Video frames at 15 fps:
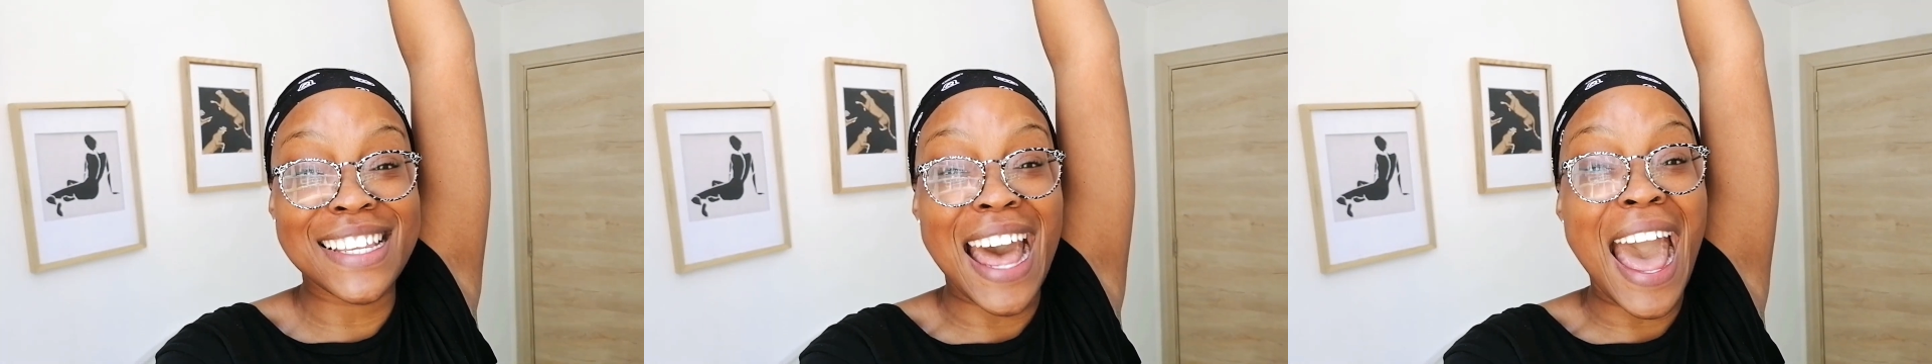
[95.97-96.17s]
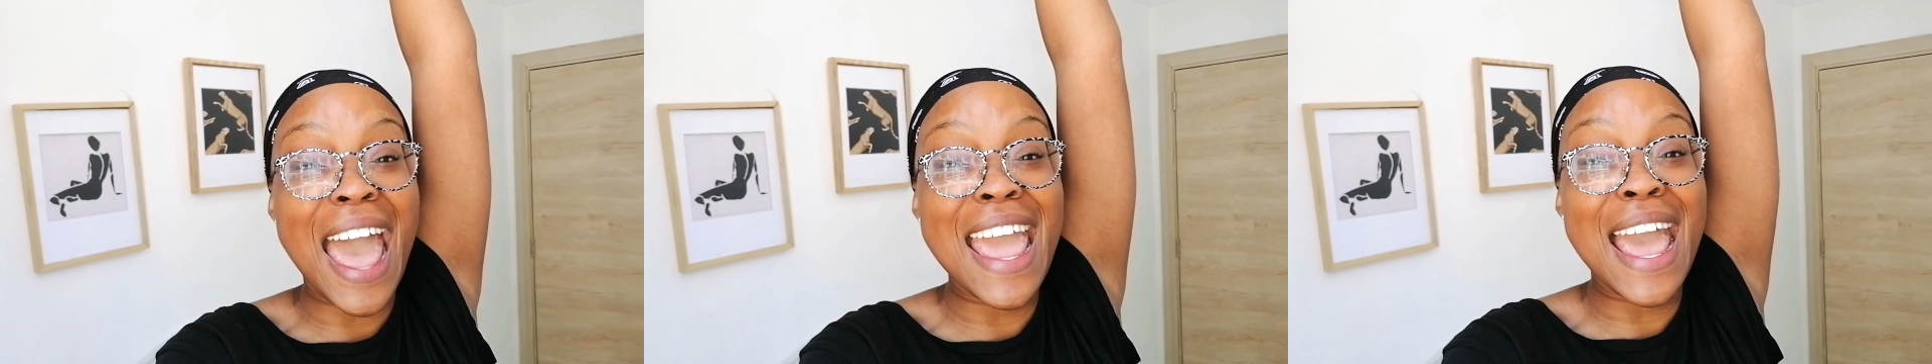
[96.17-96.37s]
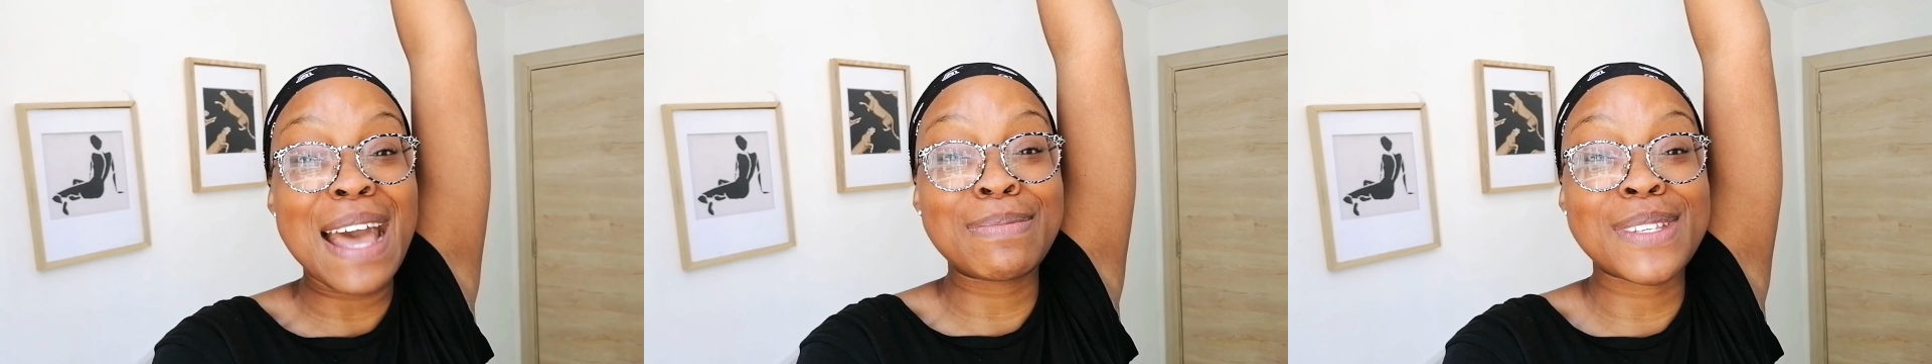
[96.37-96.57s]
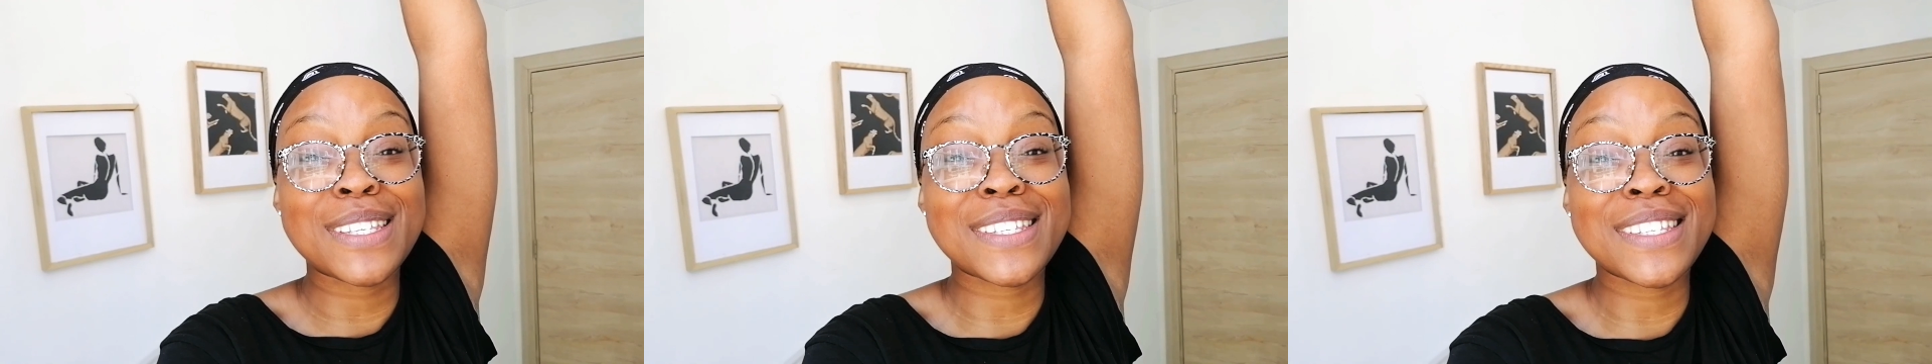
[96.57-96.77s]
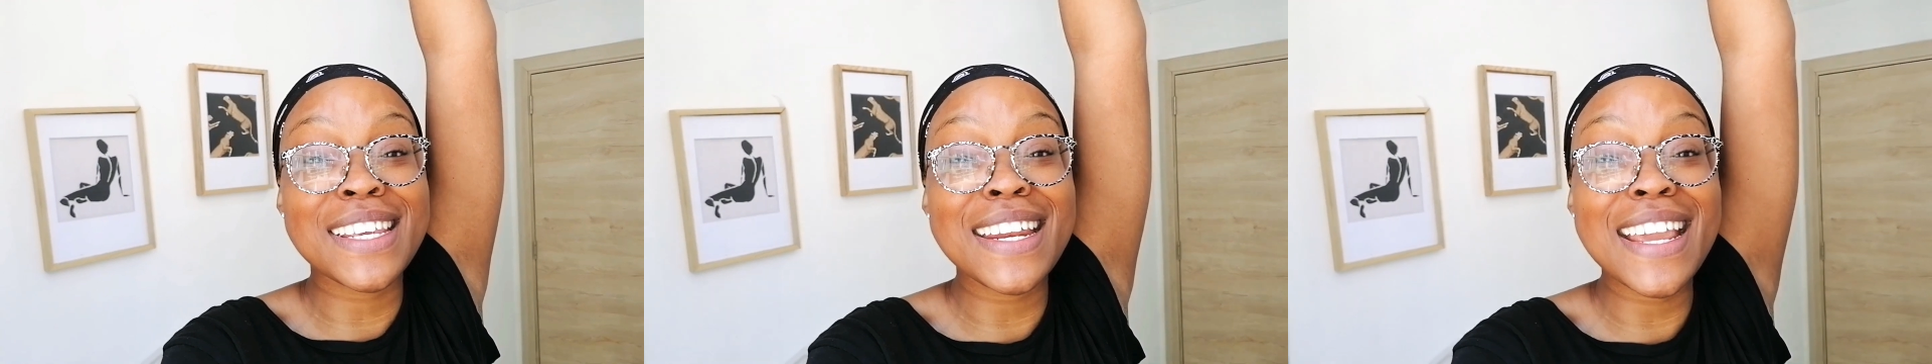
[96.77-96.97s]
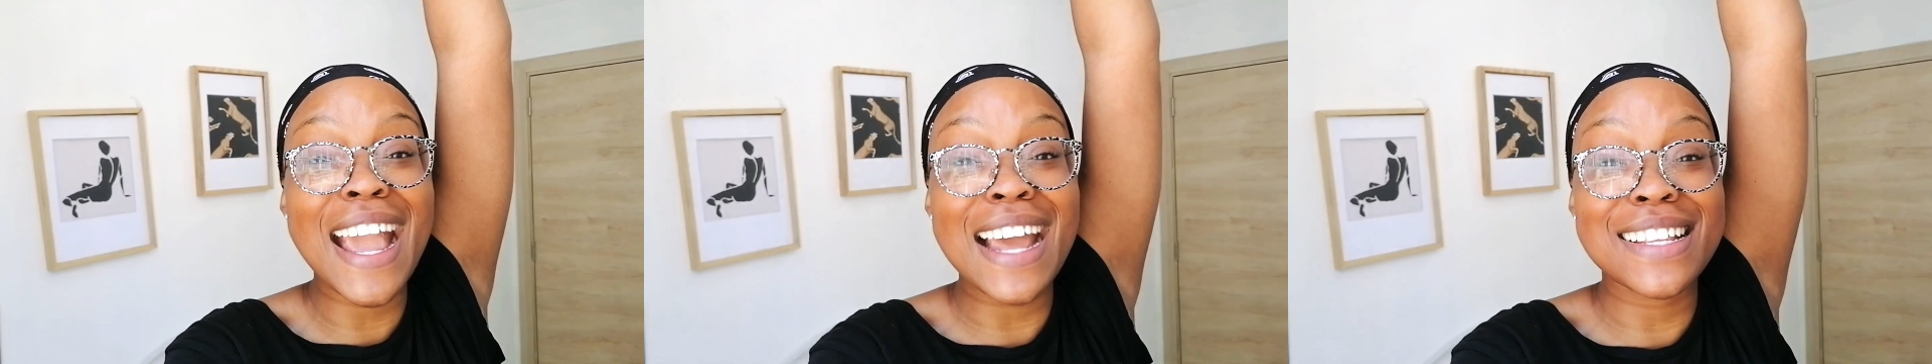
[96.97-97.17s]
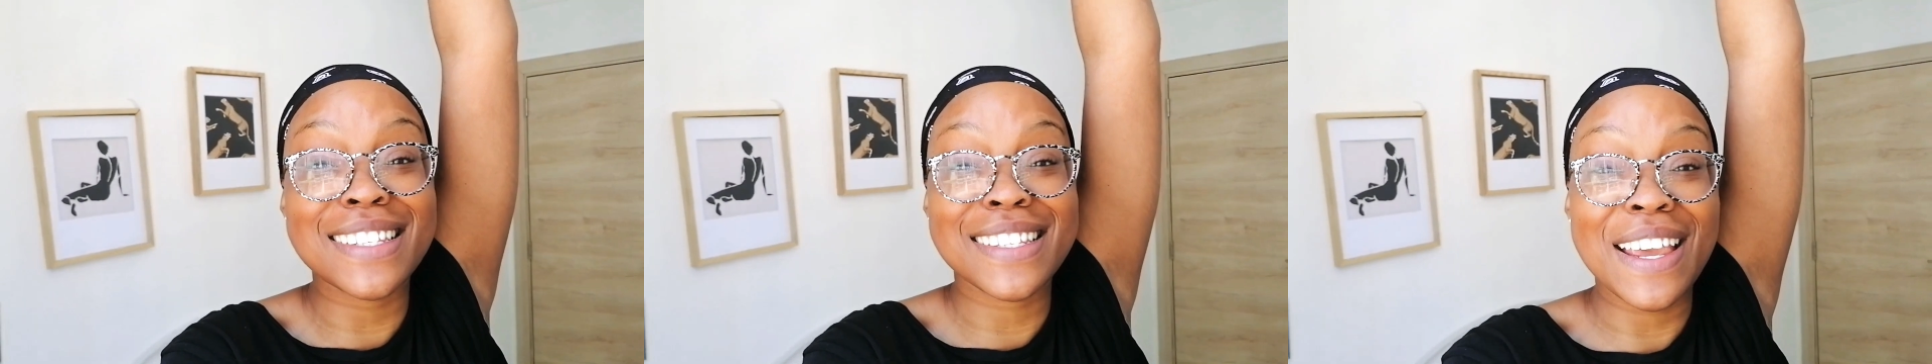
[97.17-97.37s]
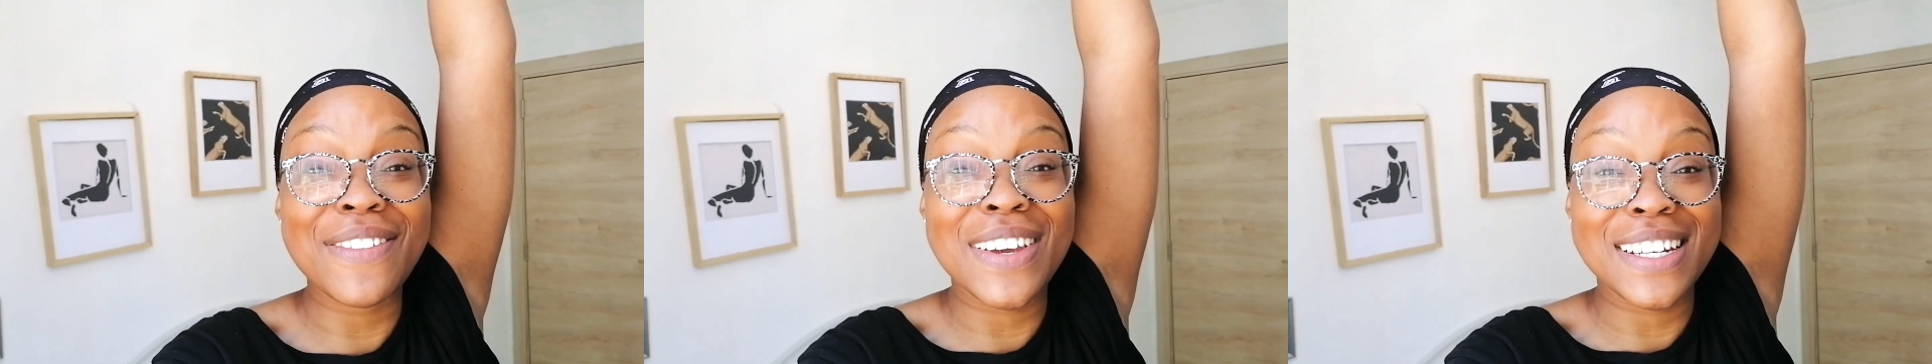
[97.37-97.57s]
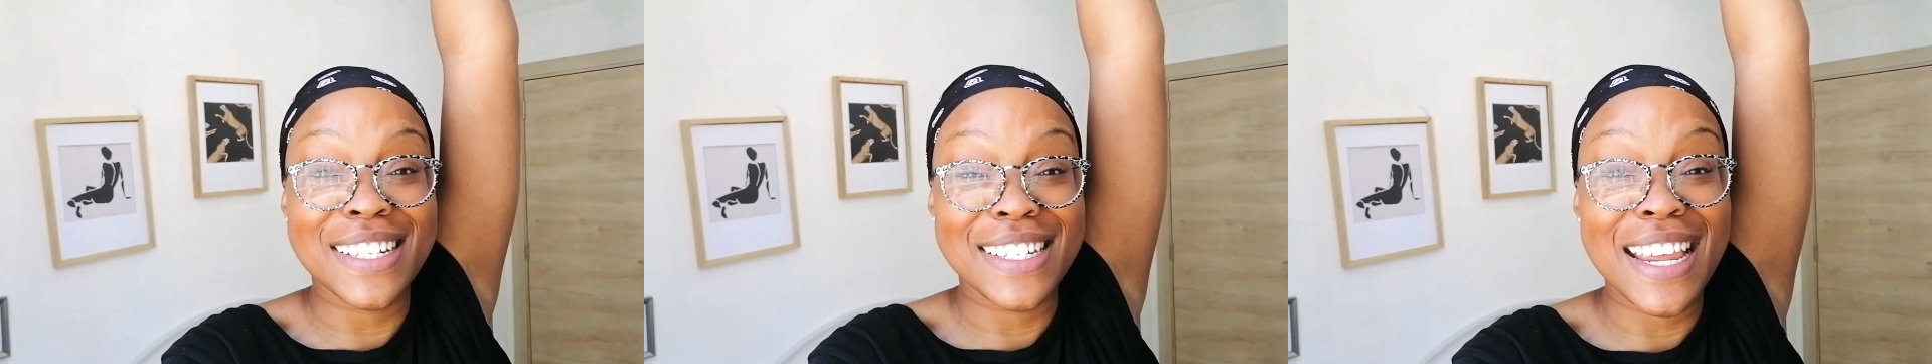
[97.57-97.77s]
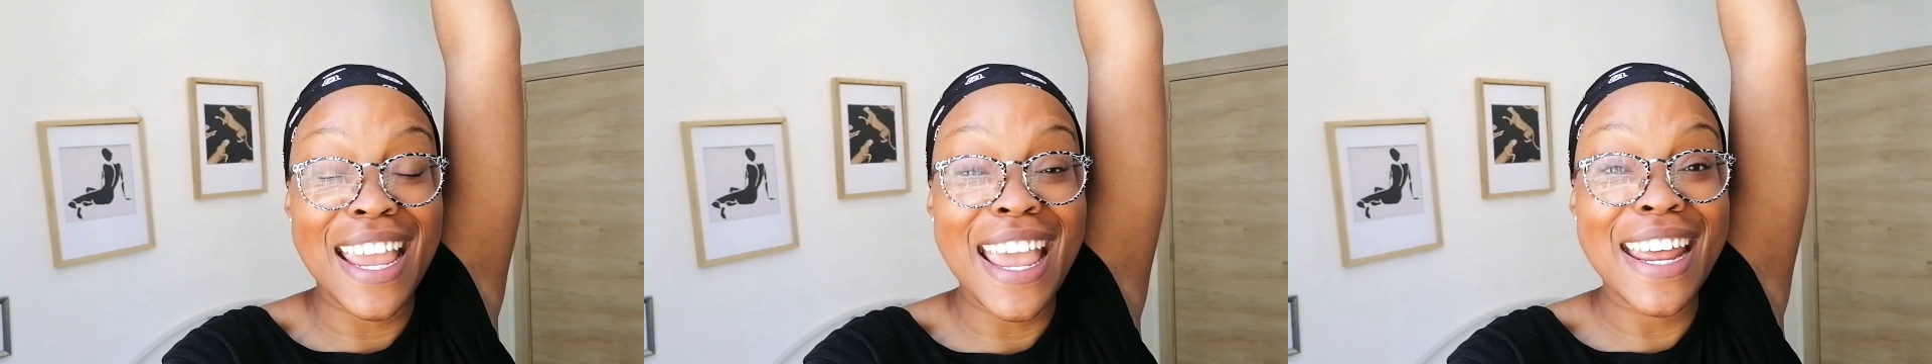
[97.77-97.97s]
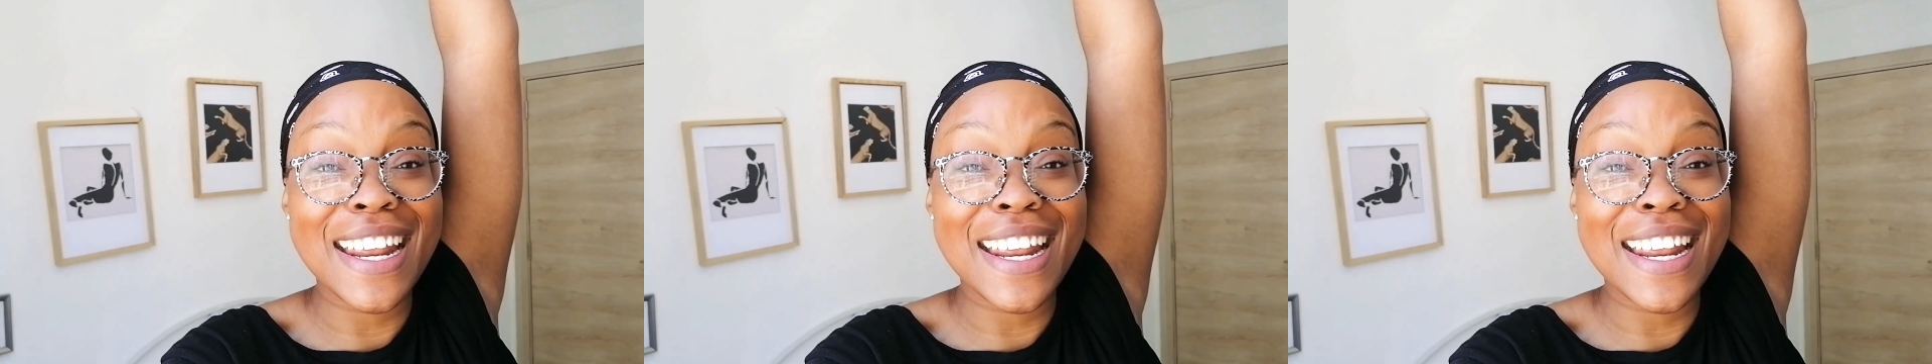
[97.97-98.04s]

I am sitting at seventy.